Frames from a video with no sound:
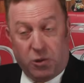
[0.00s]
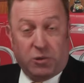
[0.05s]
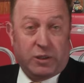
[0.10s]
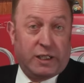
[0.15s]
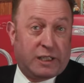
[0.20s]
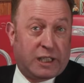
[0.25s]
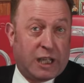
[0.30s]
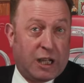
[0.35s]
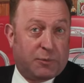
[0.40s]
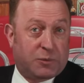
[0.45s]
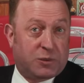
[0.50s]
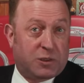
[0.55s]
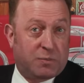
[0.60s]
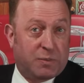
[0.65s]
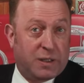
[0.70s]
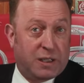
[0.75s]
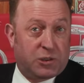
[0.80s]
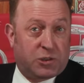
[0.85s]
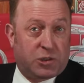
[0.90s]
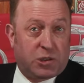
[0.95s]
newly
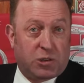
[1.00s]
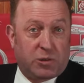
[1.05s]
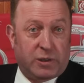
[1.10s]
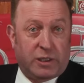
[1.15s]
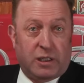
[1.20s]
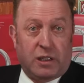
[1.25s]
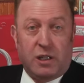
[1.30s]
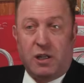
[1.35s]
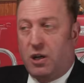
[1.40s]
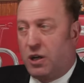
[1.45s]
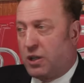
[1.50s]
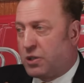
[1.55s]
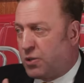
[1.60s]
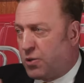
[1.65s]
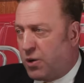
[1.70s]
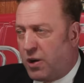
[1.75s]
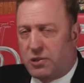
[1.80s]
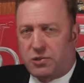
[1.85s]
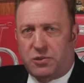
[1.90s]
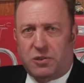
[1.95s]
captured Manchuria,
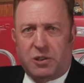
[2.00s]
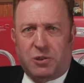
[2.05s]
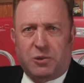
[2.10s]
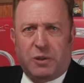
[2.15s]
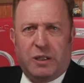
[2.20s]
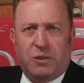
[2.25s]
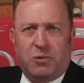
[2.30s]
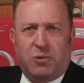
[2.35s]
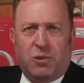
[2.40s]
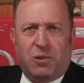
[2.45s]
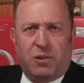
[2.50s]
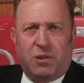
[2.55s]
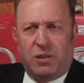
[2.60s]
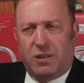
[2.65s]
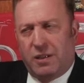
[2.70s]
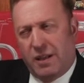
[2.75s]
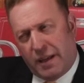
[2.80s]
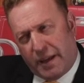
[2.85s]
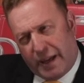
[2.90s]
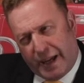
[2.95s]
across the Great
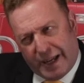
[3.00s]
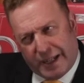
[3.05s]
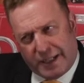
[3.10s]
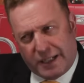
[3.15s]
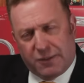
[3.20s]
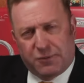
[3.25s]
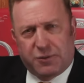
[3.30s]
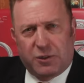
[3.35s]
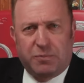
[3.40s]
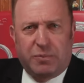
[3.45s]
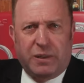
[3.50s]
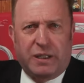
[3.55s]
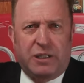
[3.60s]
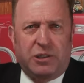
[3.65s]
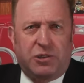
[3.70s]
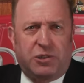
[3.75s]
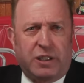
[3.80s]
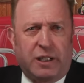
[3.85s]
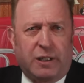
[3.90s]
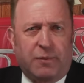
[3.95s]
Wall, heading for
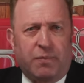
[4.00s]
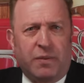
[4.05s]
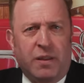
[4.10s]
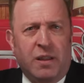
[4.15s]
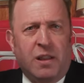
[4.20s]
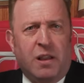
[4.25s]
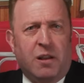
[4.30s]
Beijing.